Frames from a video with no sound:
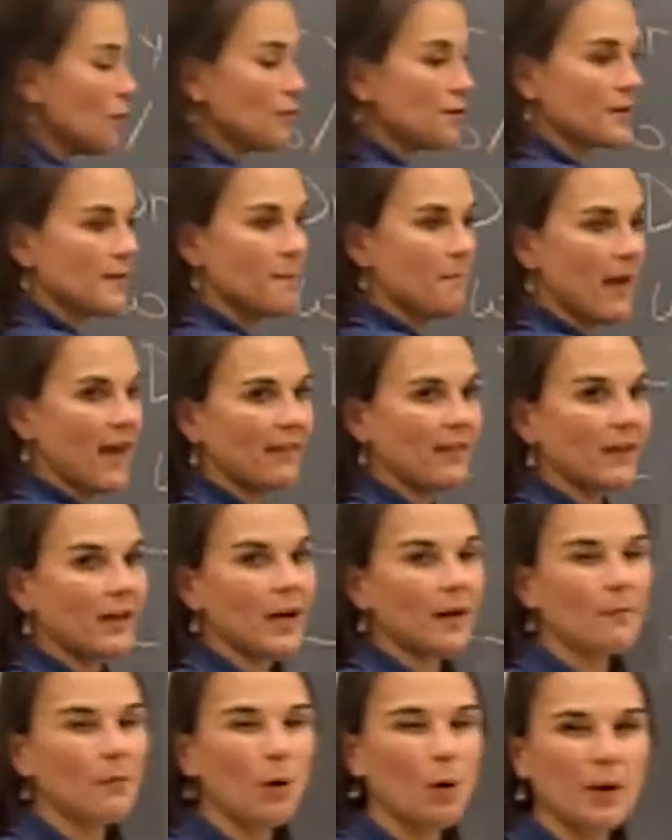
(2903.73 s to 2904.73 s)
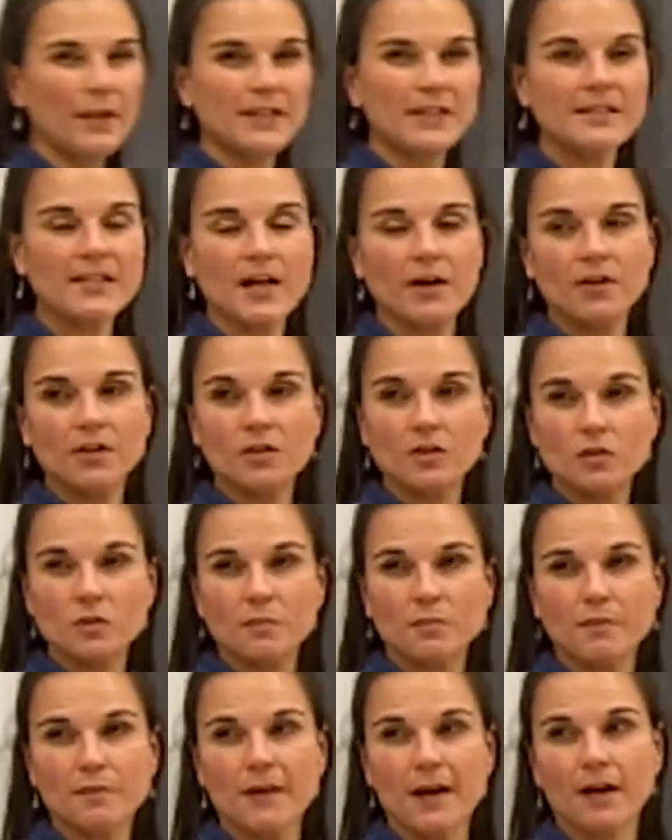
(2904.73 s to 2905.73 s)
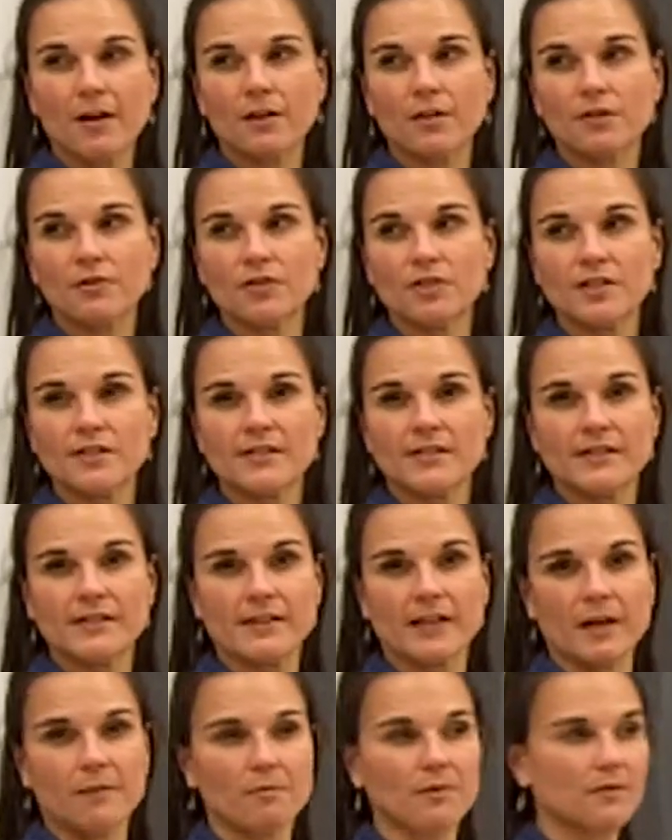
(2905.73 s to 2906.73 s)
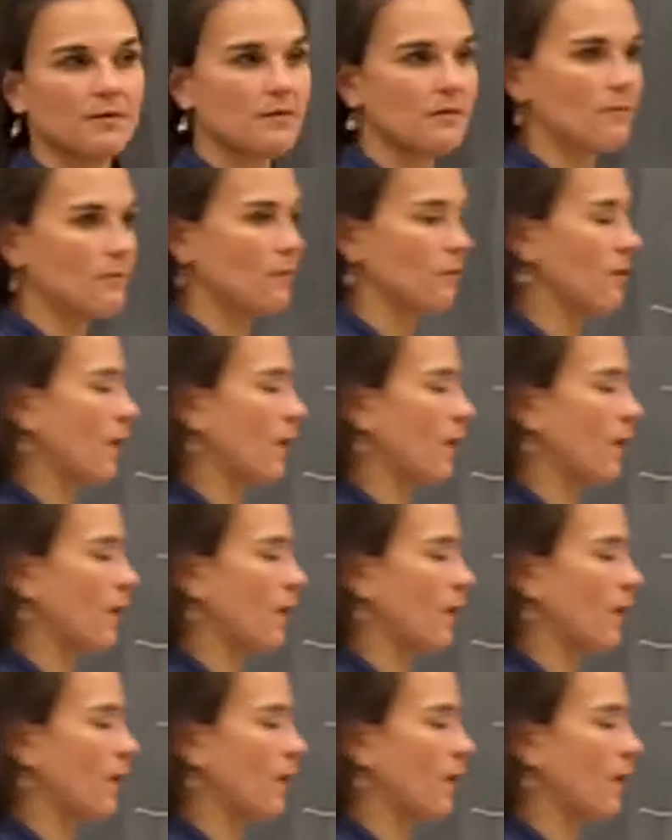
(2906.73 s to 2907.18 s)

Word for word: use the method I'm going to tell you to prepare your GC samples,